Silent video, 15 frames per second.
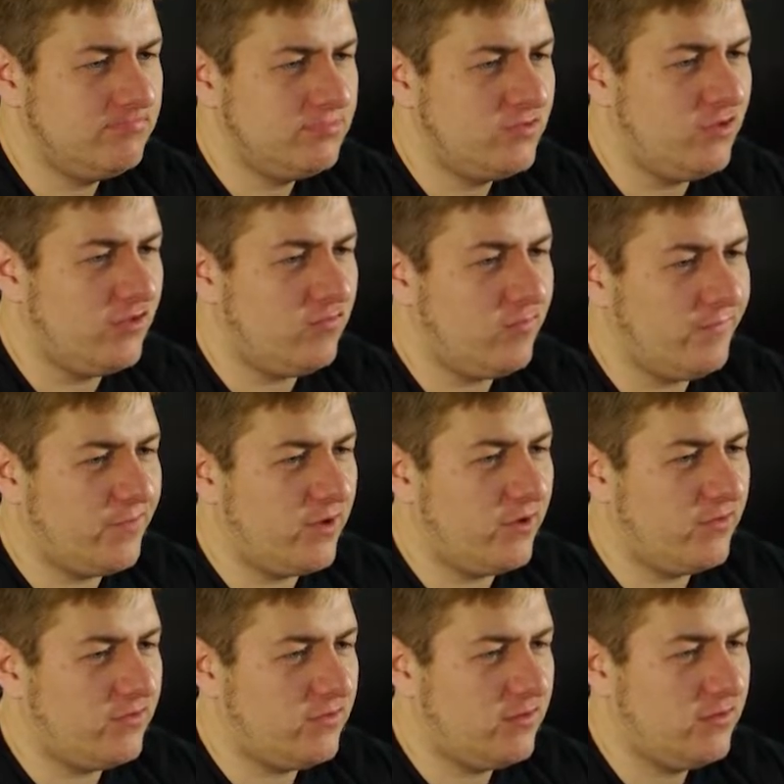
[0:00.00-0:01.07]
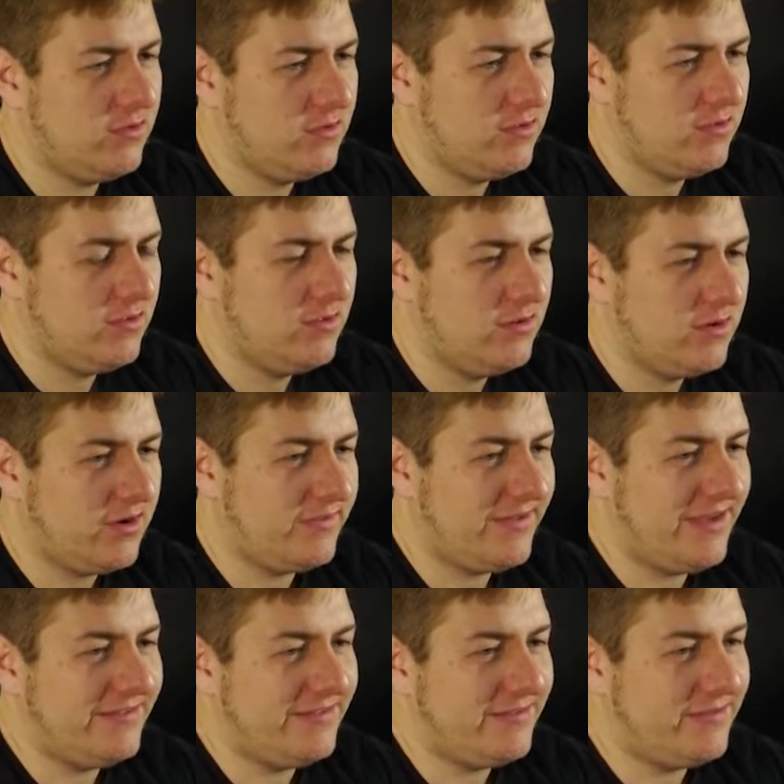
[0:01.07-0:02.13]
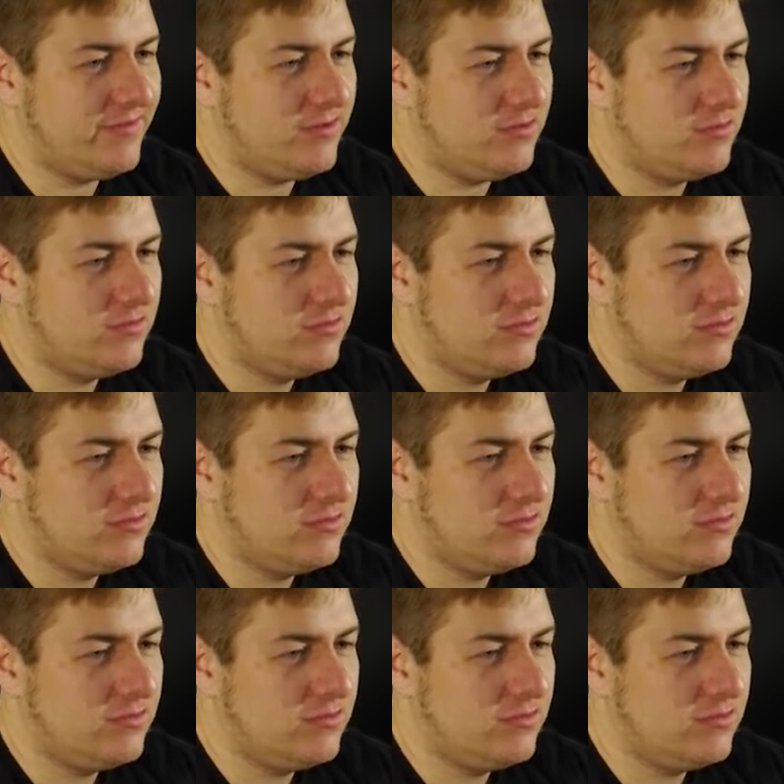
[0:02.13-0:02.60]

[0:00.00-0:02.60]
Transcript: Do this one first, because I said so.